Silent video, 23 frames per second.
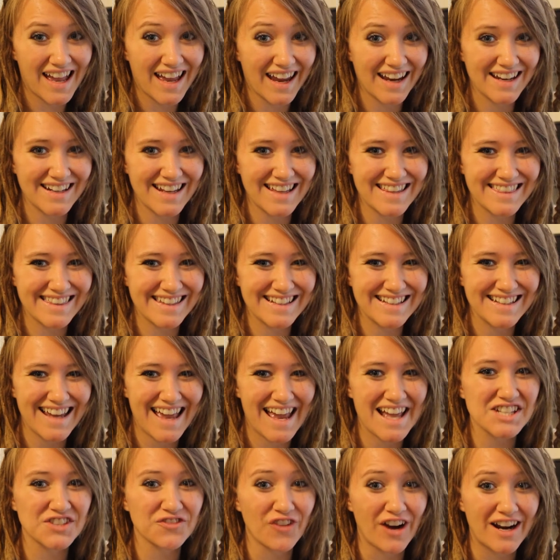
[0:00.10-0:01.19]
Hey Nathan,
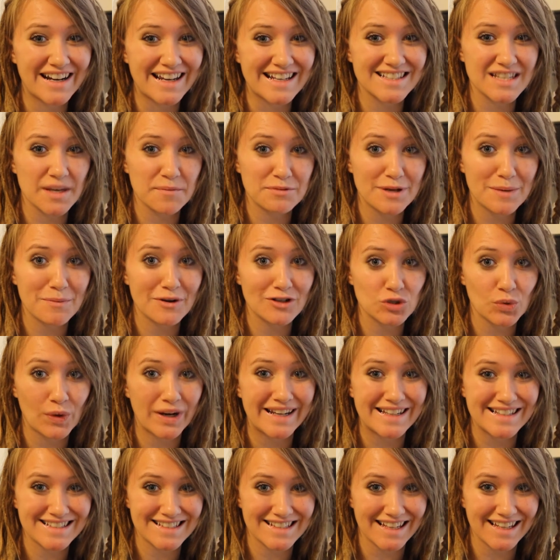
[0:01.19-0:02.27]
it's Friday, September
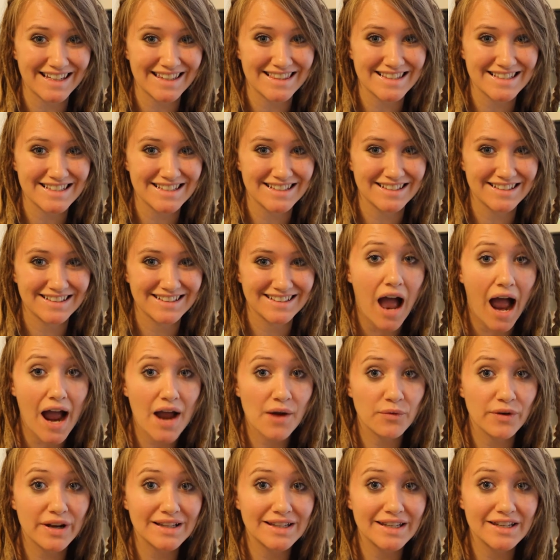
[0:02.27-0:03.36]
26th. I
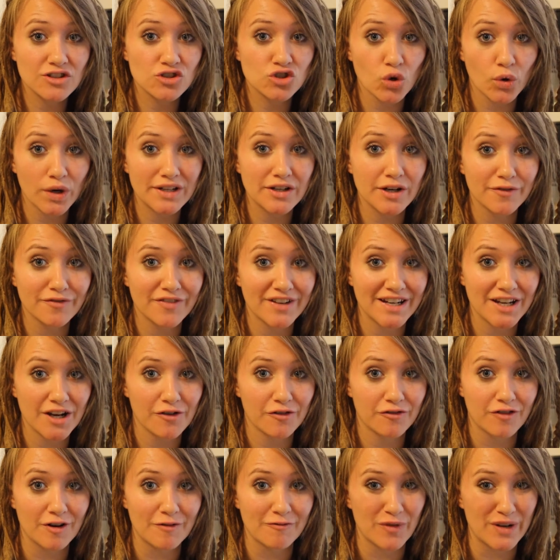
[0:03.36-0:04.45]
really enjoyed your video
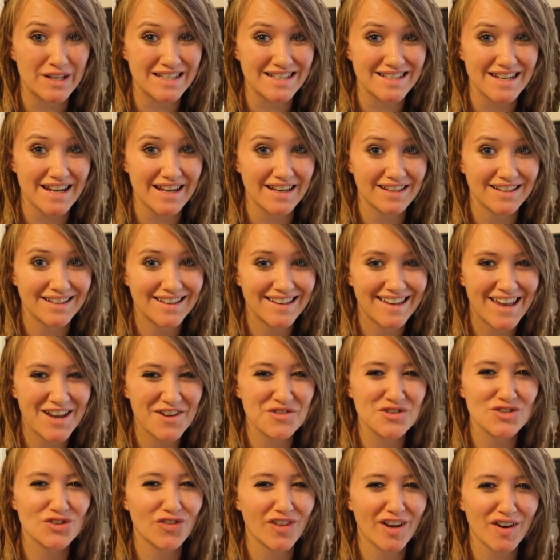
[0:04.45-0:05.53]
from Wednesday. It
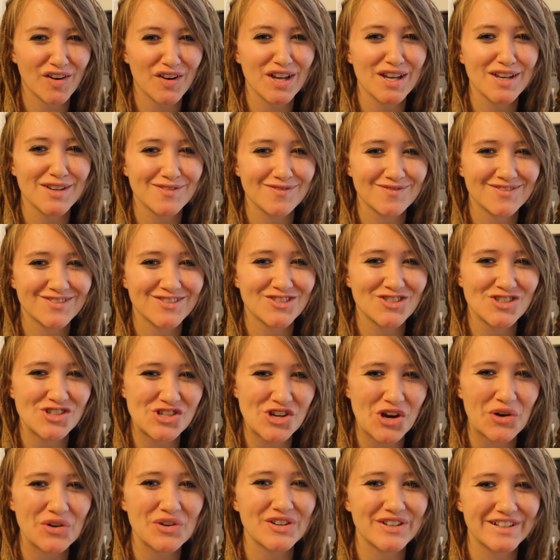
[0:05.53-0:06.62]
was very
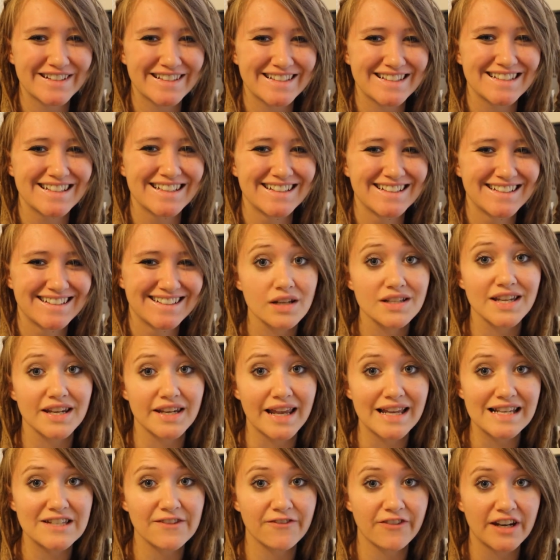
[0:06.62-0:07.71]
jokes.
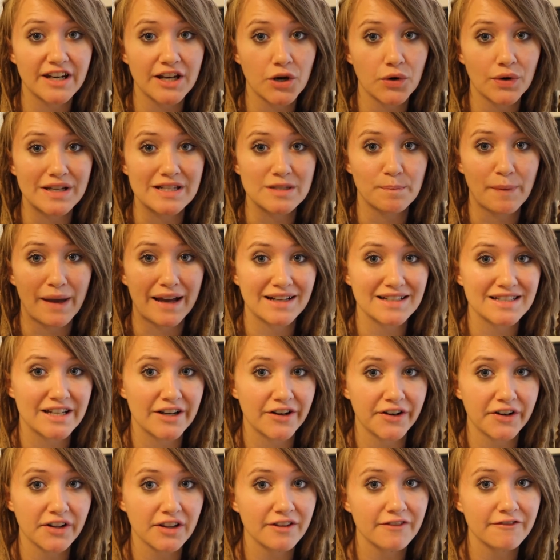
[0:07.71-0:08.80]
Today's video is
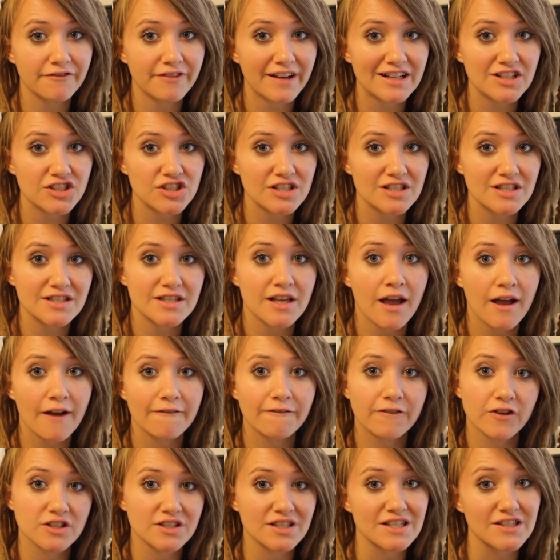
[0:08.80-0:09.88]
bacterial infections
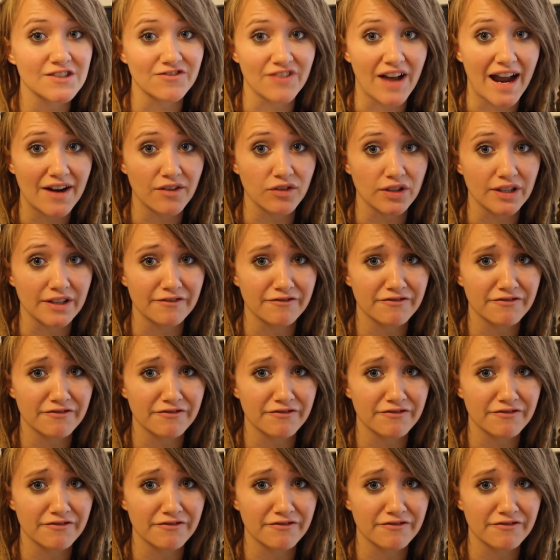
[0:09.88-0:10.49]
versus viral